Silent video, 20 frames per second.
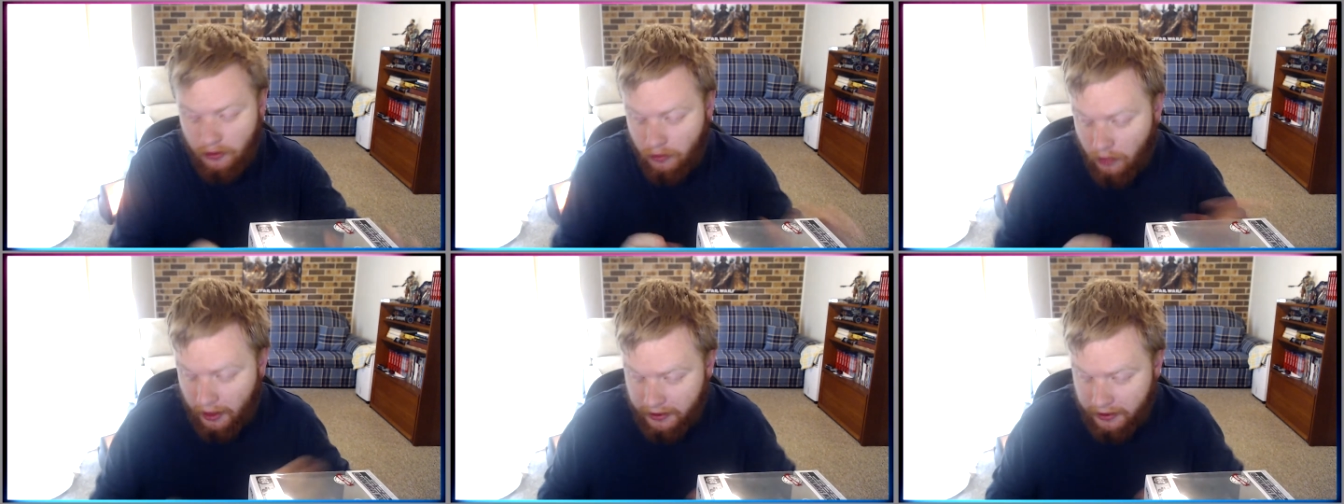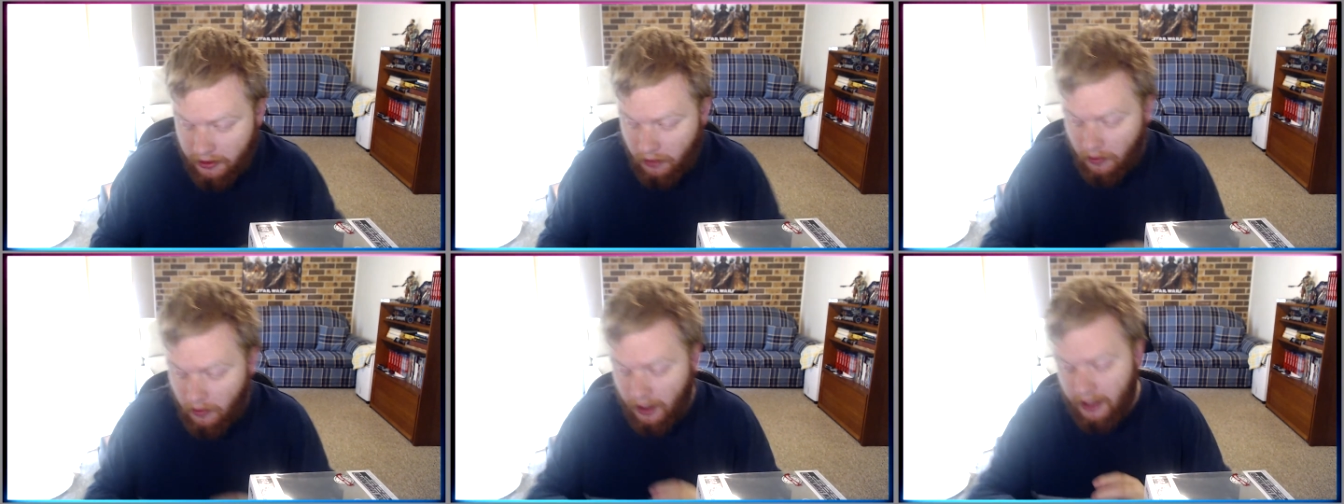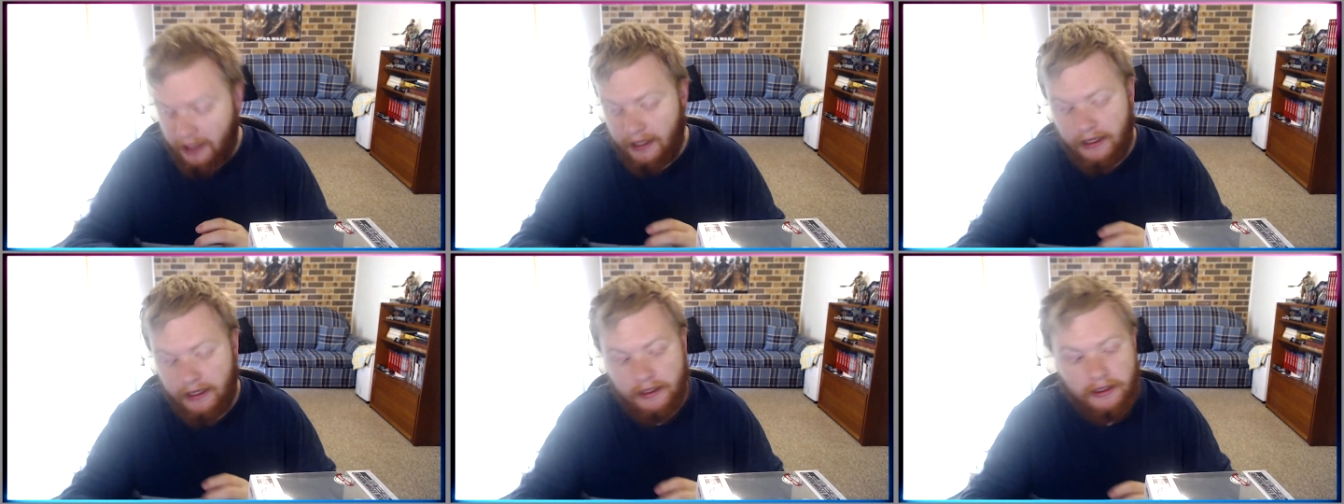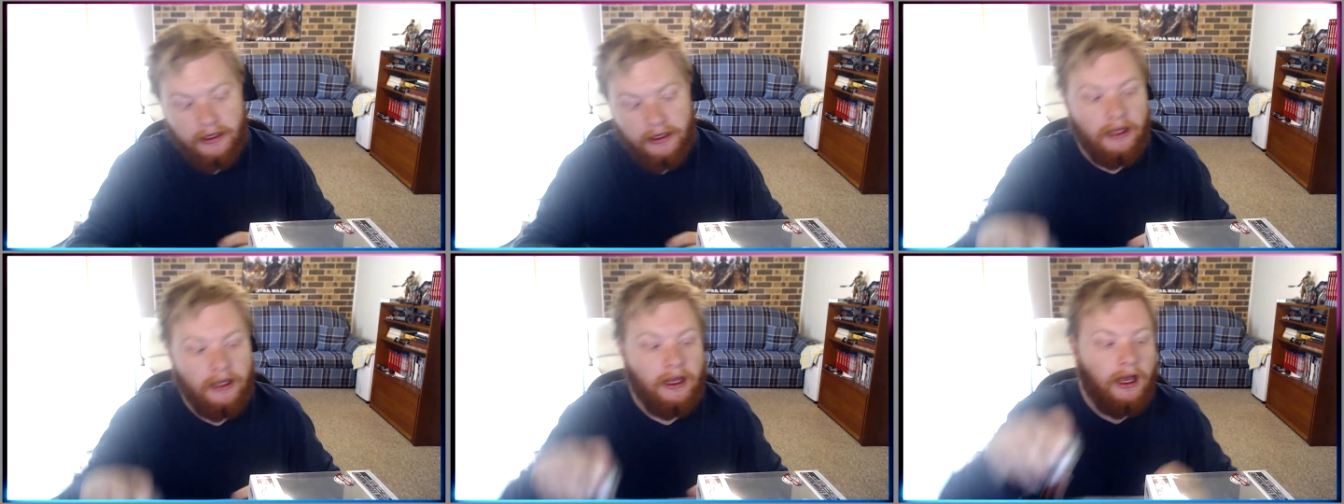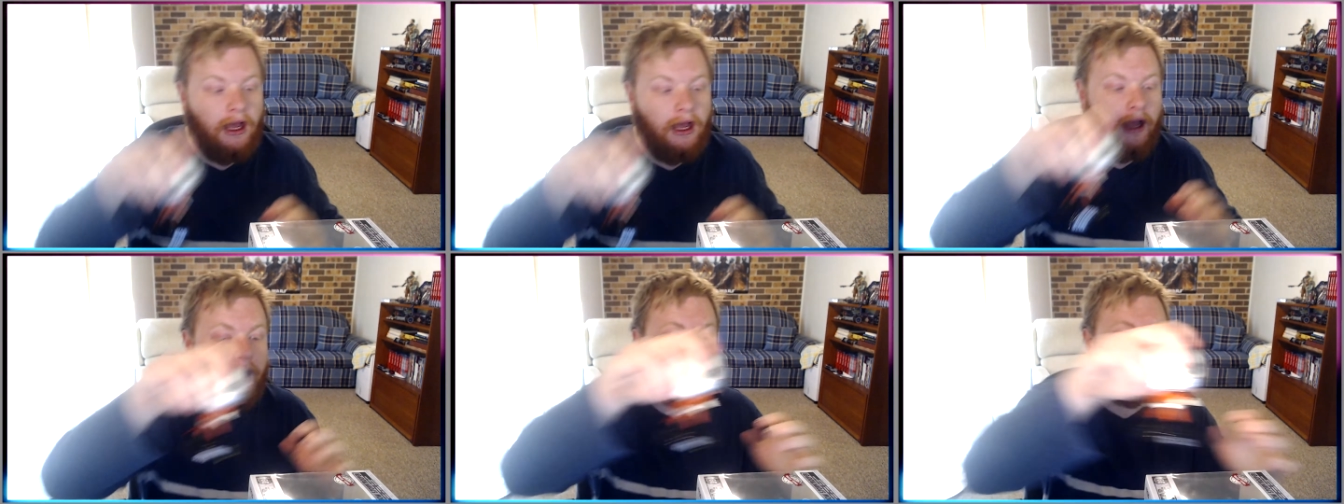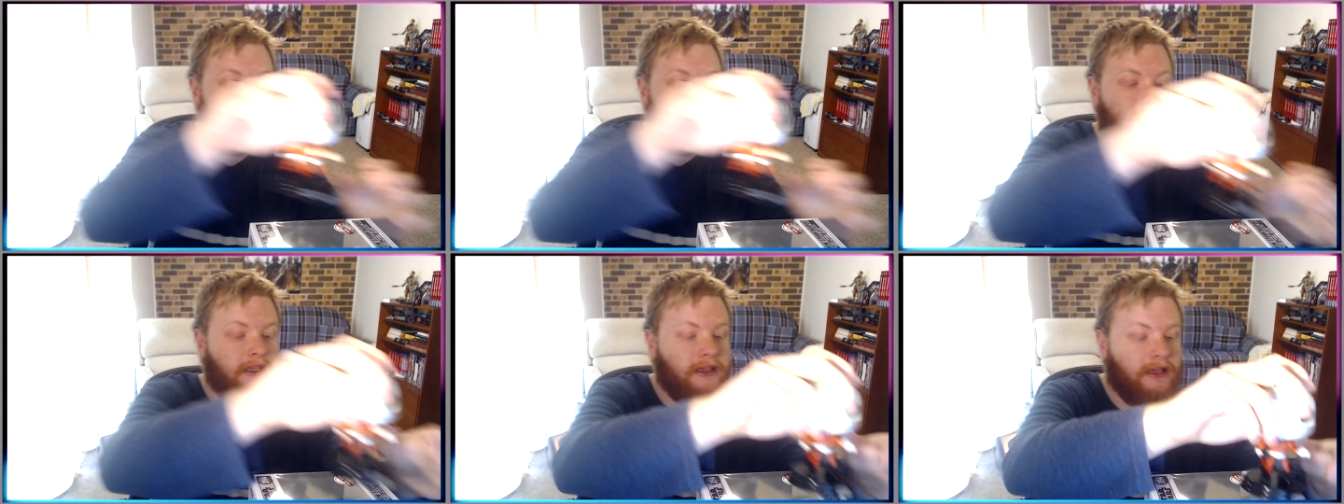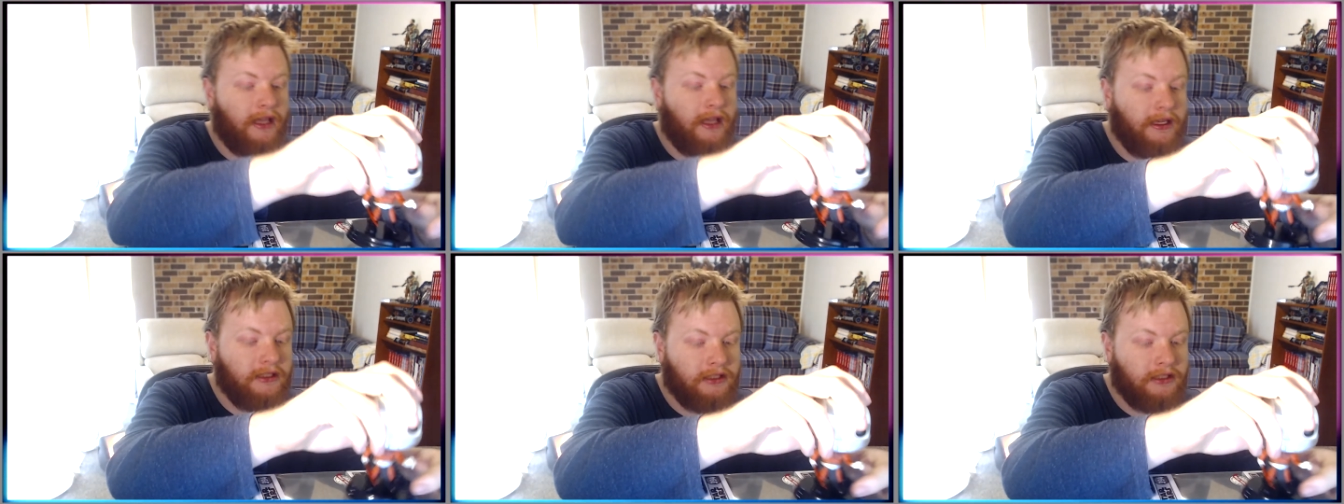108 had the
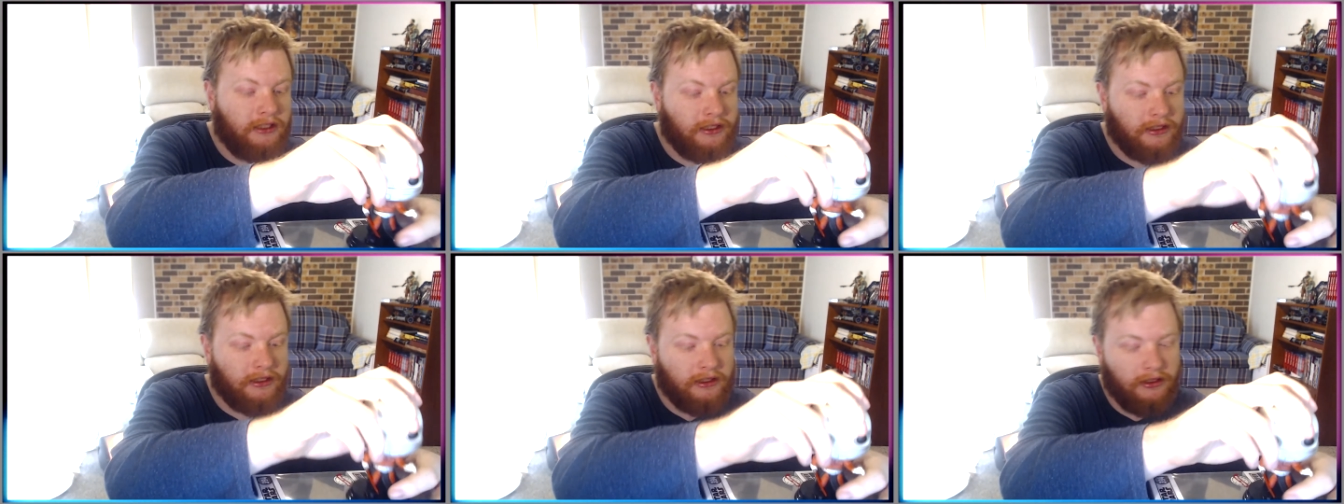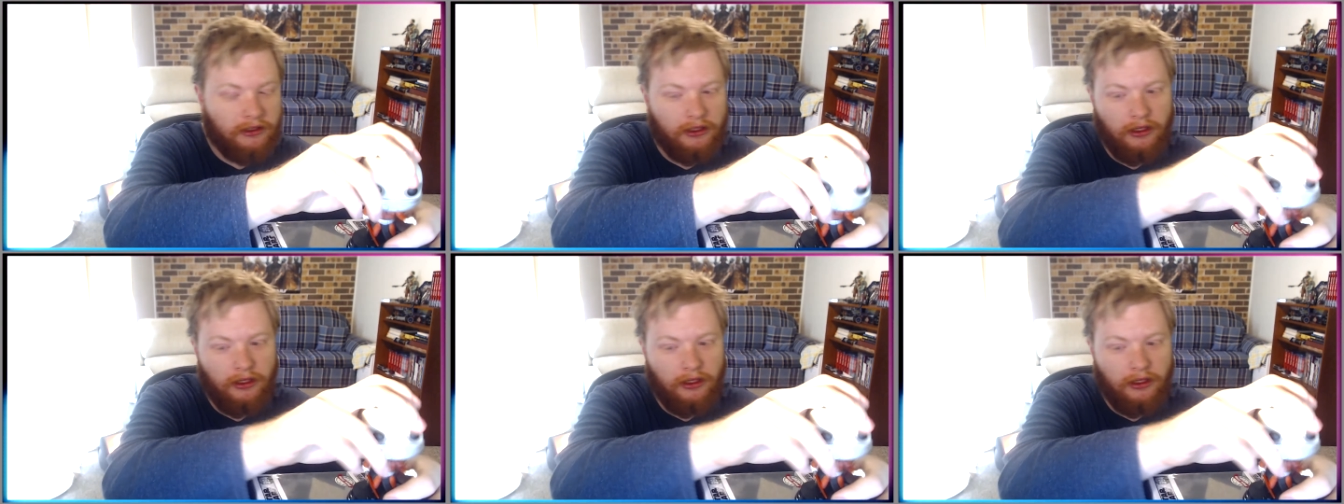Legends